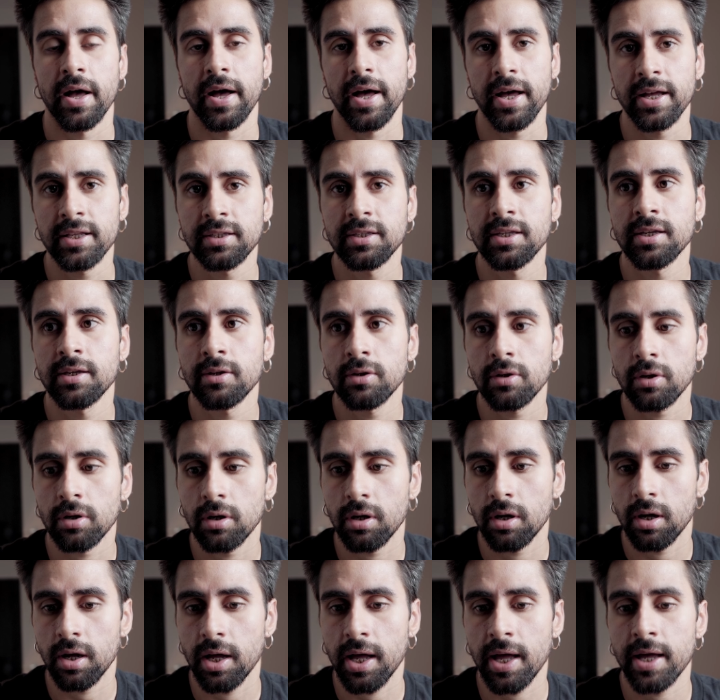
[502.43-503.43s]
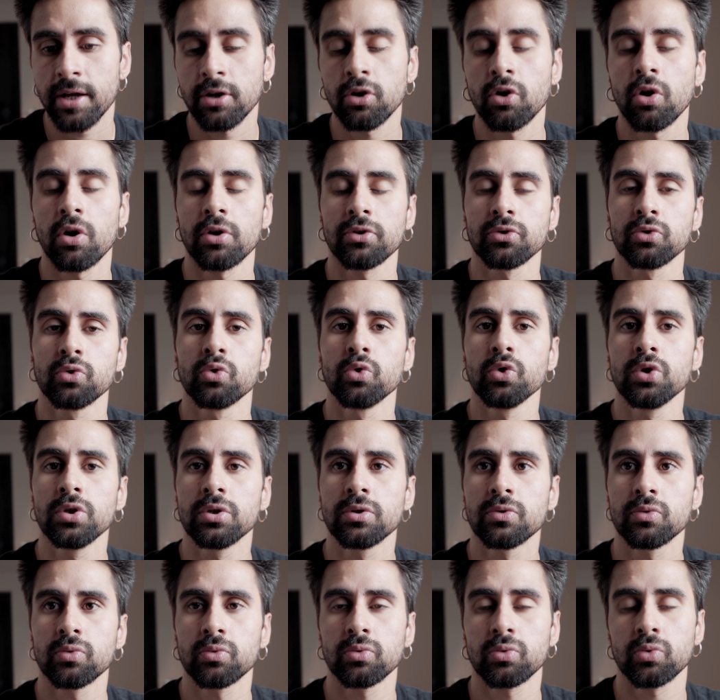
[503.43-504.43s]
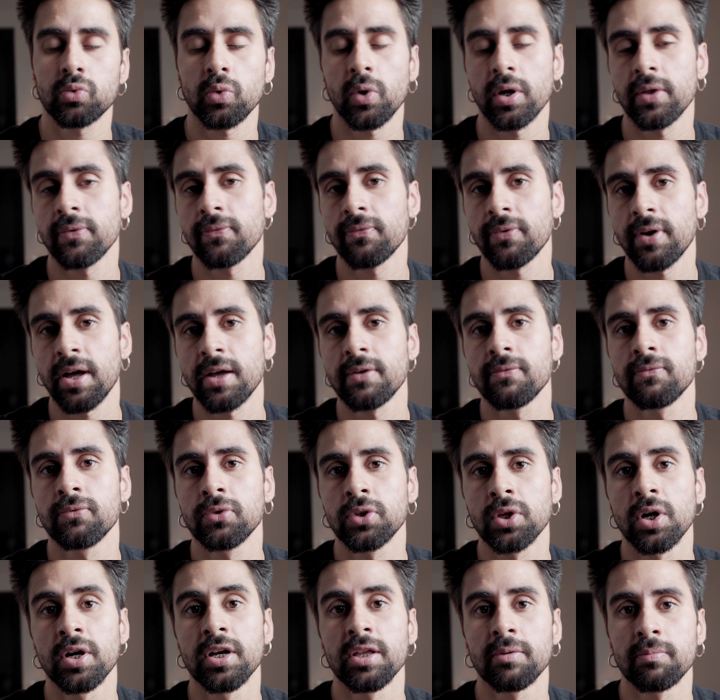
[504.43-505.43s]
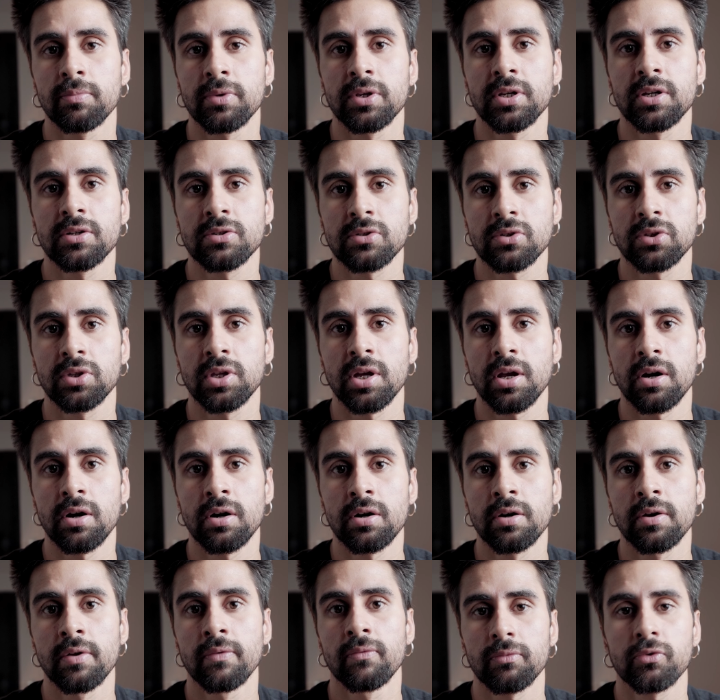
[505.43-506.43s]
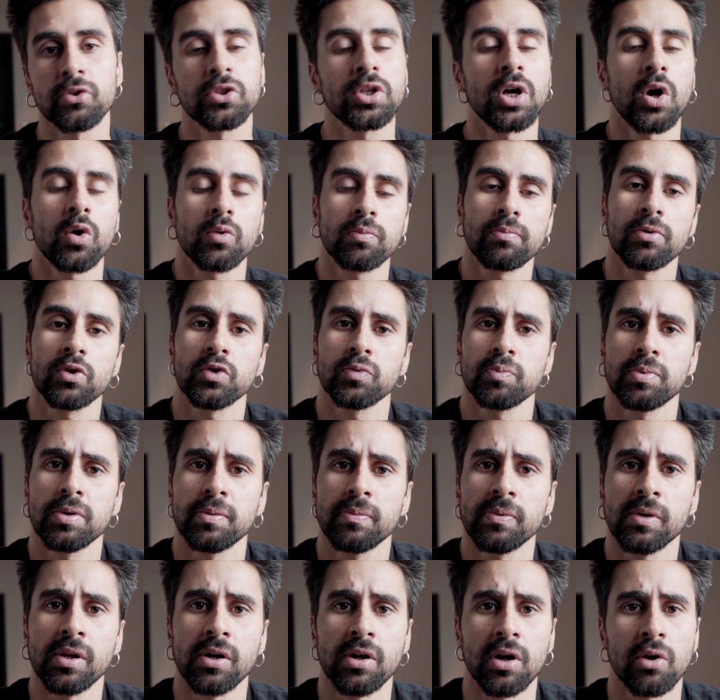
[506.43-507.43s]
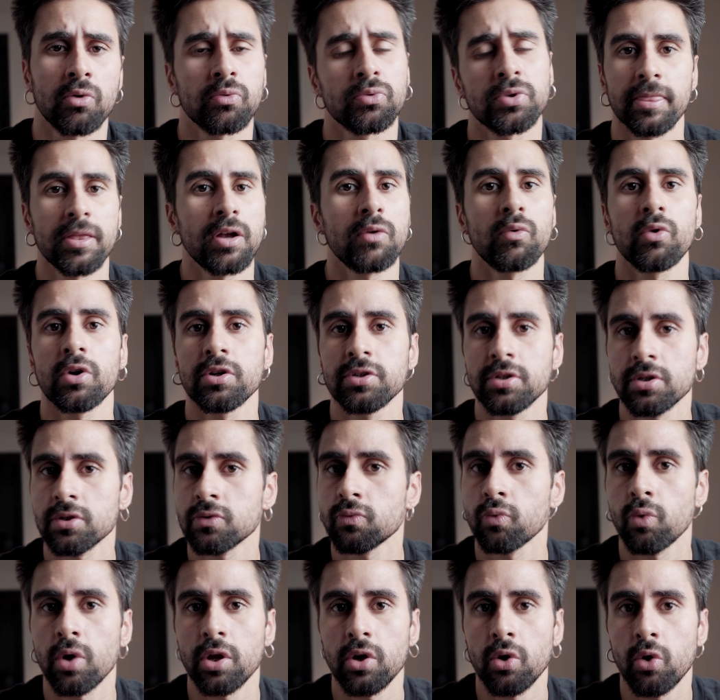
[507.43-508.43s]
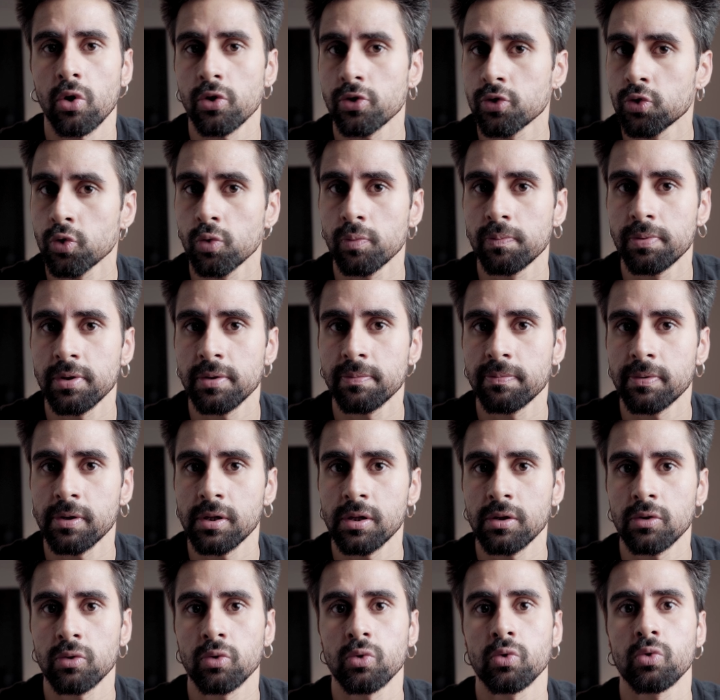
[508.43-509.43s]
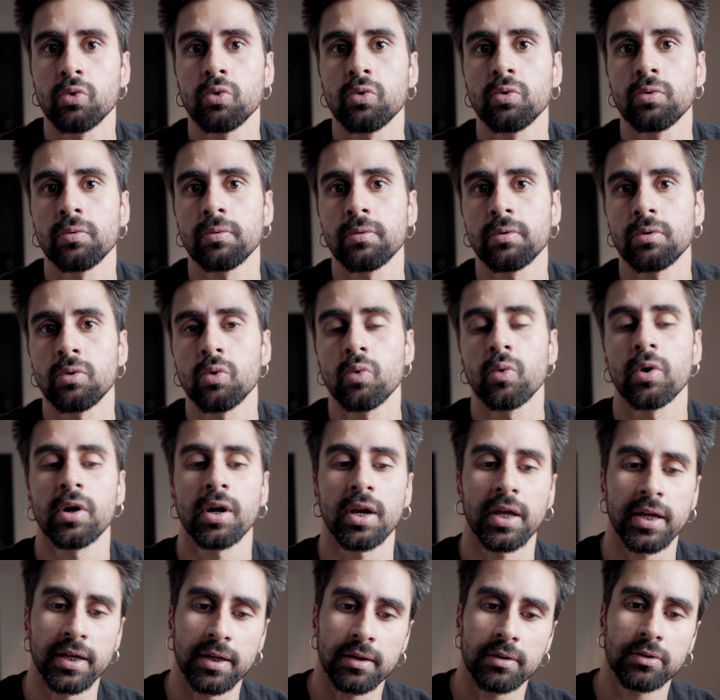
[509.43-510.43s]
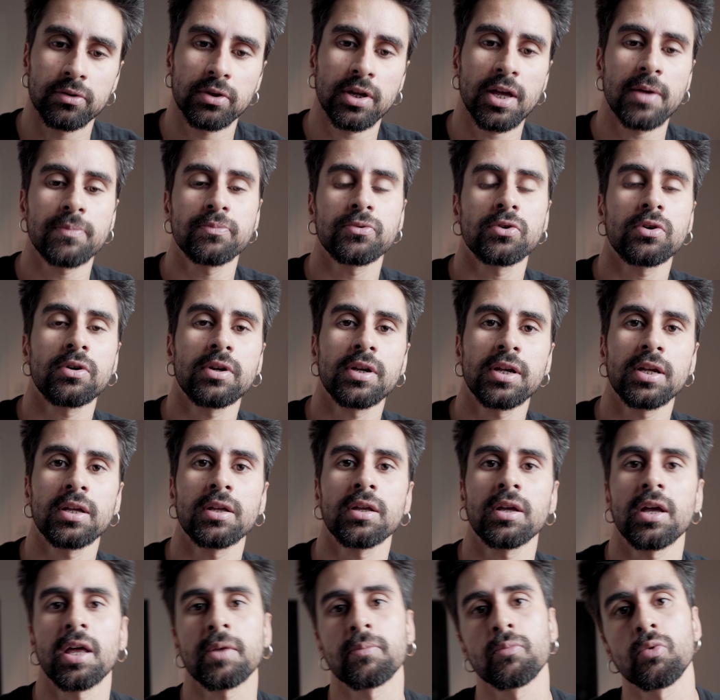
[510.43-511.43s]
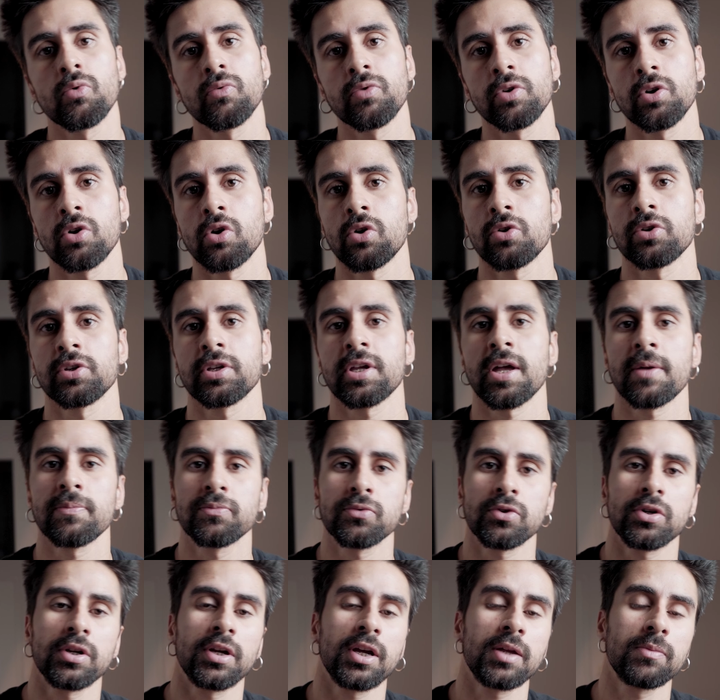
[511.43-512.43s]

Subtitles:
I think I got good 25-30 minutes there without much people around. There were just 1 or 2 people who were like capturing and moving on, capturing